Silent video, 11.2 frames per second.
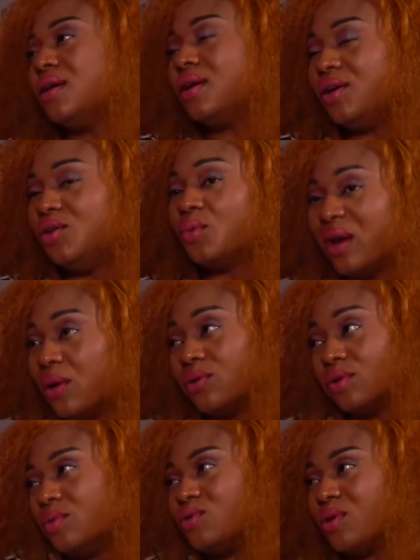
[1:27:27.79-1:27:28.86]
You know, when I was
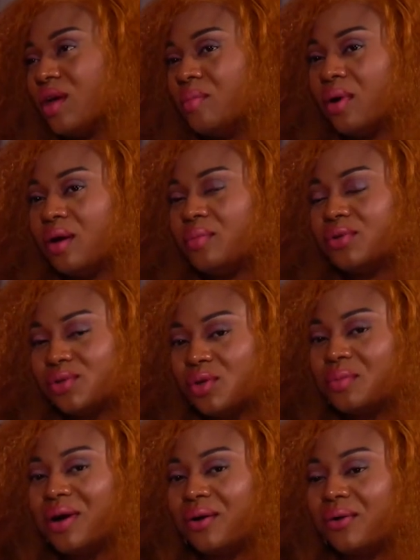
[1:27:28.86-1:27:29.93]
supposed to get married, but
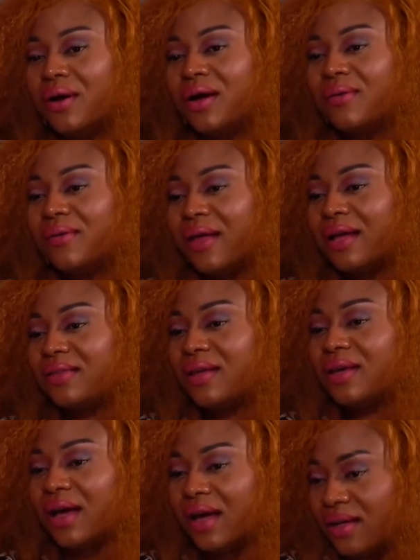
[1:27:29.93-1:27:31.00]
somehow, I
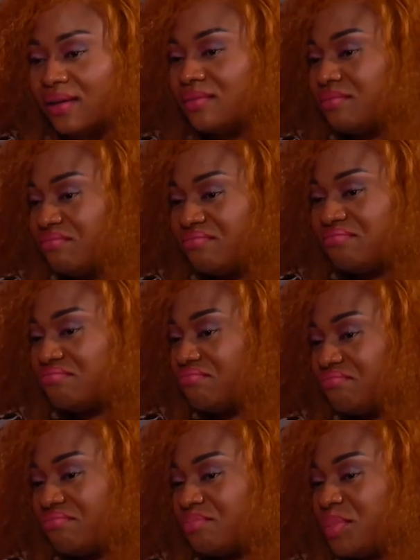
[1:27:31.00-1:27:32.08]
think I,
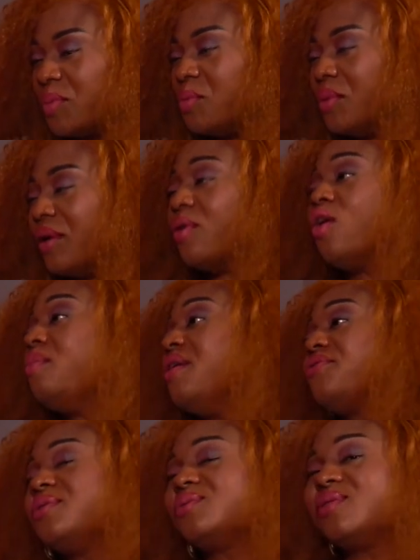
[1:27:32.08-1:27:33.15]
people, all my
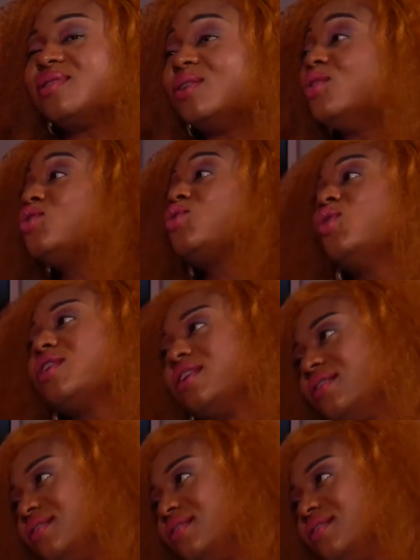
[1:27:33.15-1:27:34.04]
friends say you're just lucky.